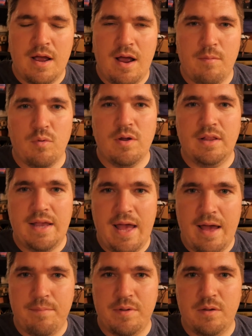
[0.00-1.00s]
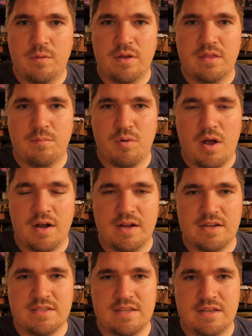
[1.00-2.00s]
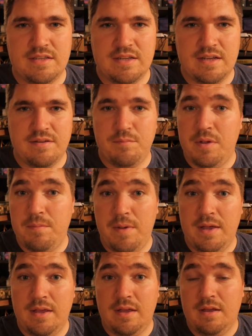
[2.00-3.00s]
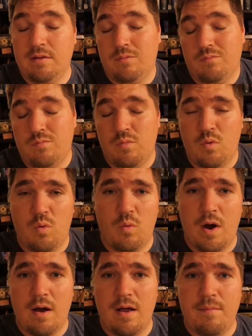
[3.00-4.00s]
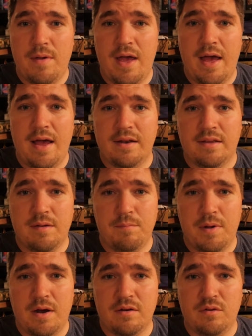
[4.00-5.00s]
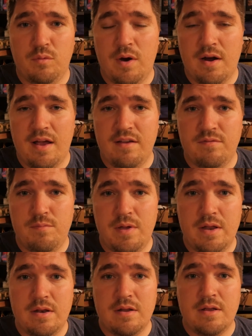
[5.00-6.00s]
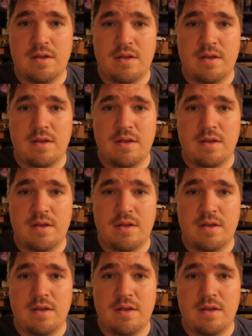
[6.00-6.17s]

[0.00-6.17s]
I'm really happy with the progress that I've been making and where I'm at compared to where I have been,